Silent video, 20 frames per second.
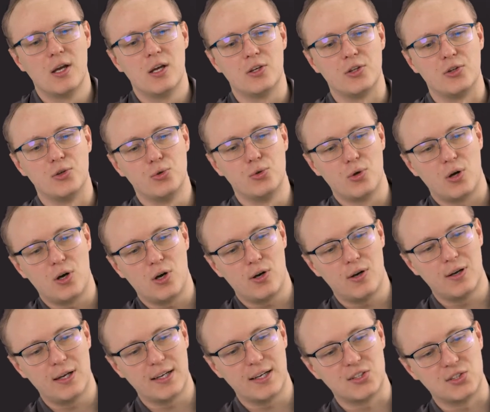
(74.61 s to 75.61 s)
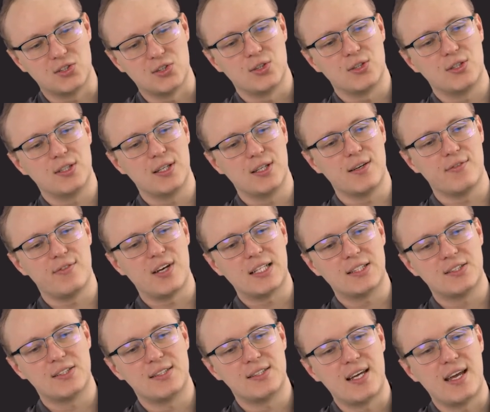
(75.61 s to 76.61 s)
you are exerting that
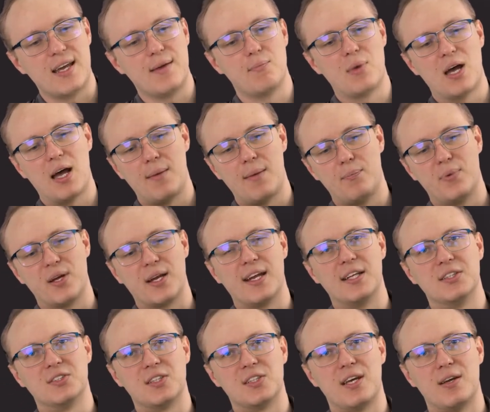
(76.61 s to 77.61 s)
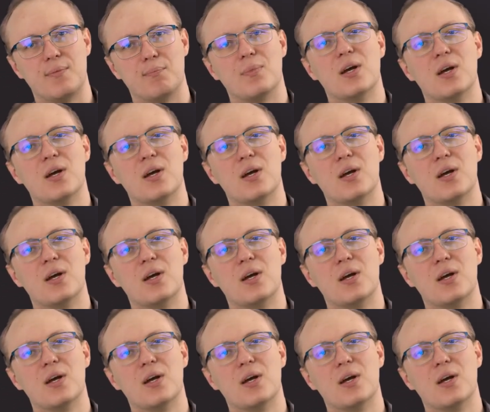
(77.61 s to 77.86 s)
same up against him,